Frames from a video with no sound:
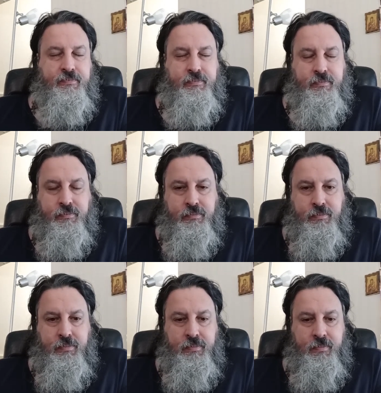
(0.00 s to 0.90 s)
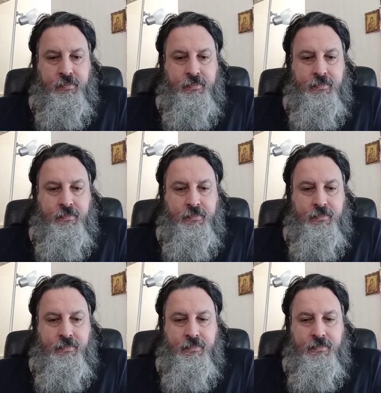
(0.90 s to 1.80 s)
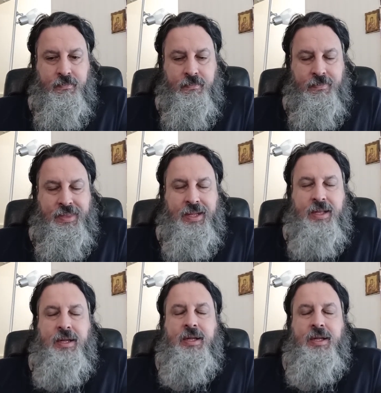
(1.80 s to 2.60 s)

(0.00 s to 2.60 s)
[no speech]